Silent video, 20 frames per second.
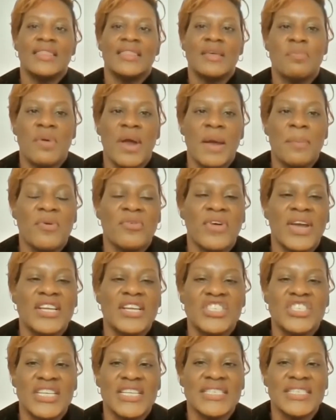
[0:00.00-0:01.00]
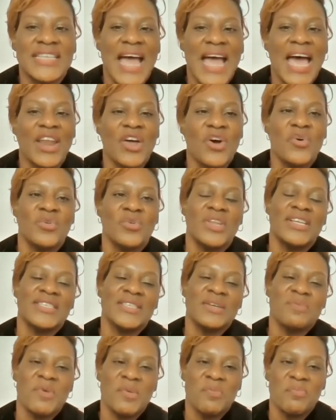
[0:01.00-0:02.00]
the preparation is not only
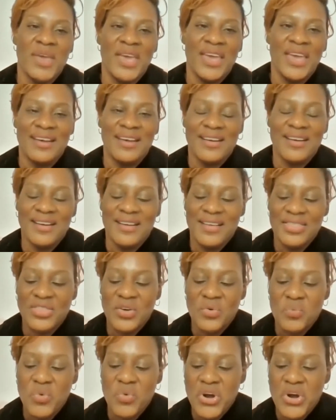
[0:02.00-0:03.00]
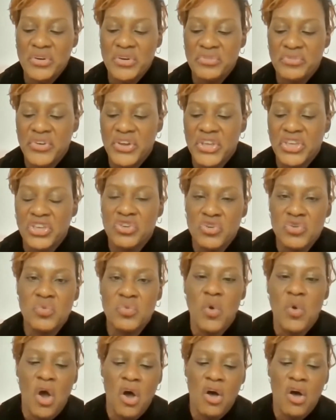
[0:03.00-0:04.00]
to prepare the word for
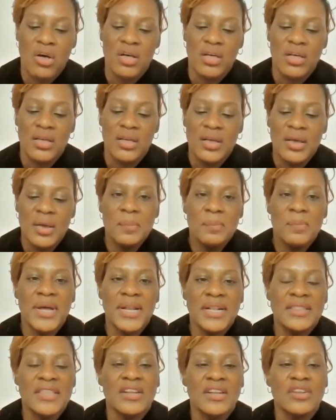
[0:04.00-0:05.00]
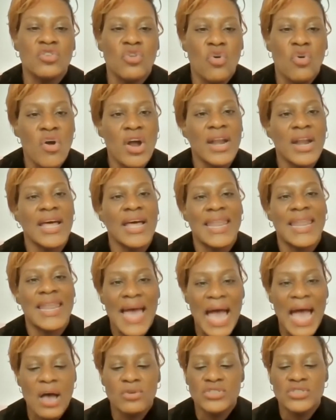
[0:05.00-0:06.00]
you all, but the Lord
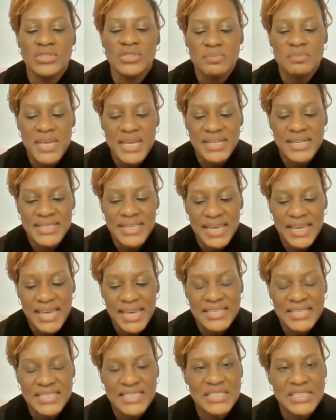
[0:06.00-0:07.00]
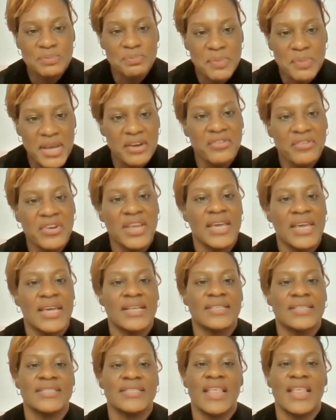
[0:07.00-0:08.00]
allows me to
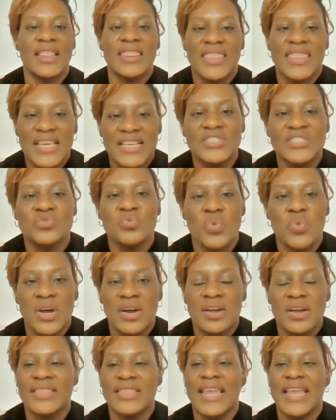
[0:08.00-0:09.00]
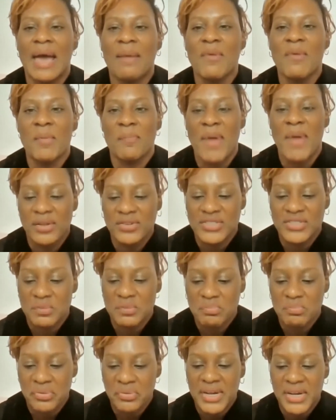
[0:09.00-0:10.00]
experience this word that I'm about
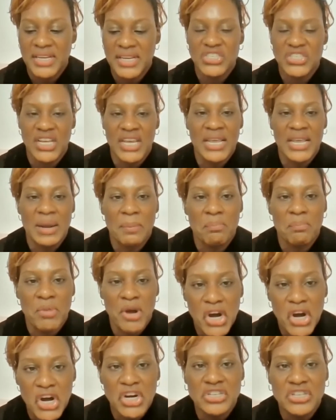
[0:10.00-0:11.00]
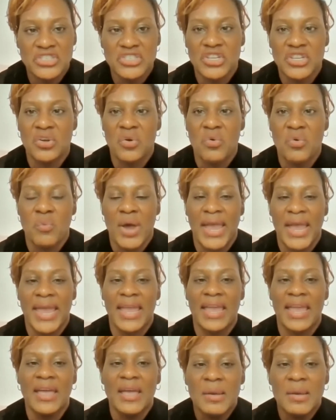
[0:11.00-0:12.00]
to preach in a personal
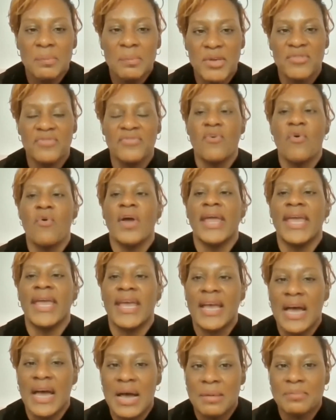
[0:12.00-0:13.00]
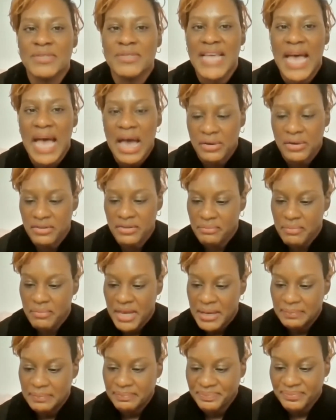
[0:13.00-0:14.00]
way before it comes out of
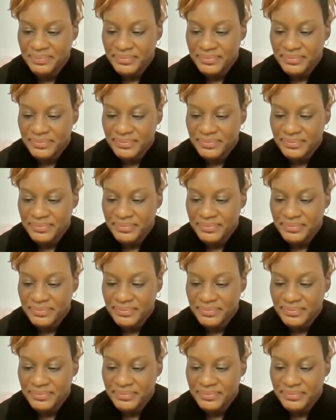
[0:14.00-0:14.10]
me.